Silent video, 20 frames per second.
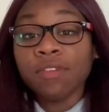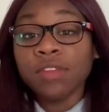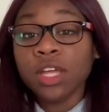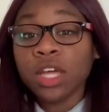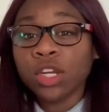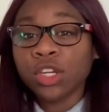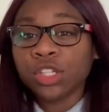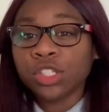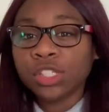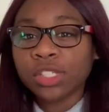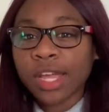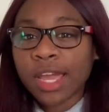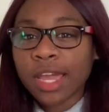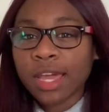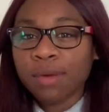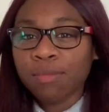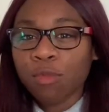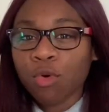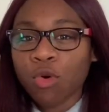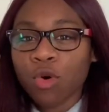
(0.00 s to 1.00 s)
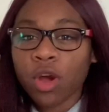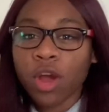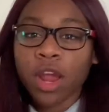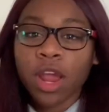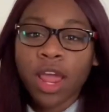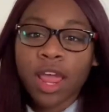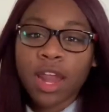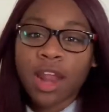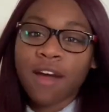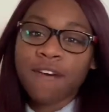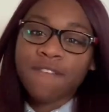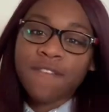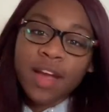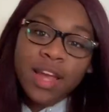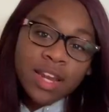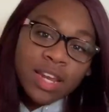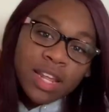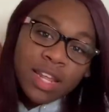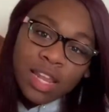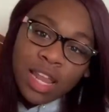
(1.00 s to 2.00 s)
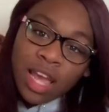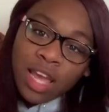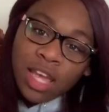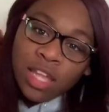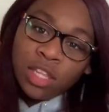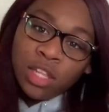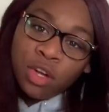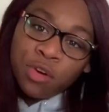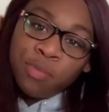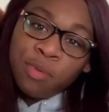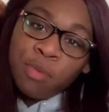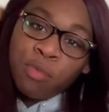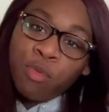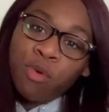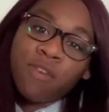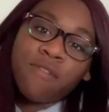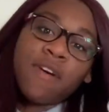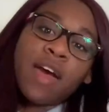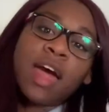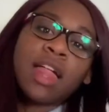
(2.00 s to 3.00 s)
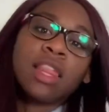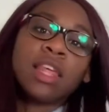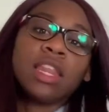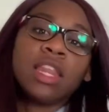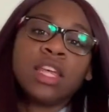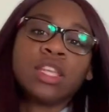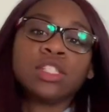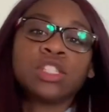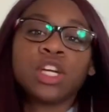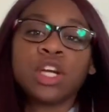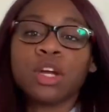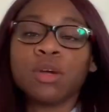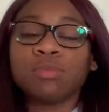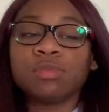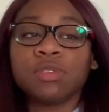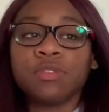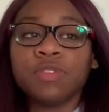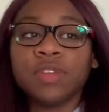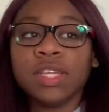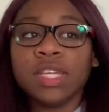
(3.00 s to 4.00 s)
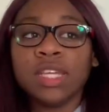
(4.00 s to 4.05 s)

understand more, and I find it a little bit more valid in terms of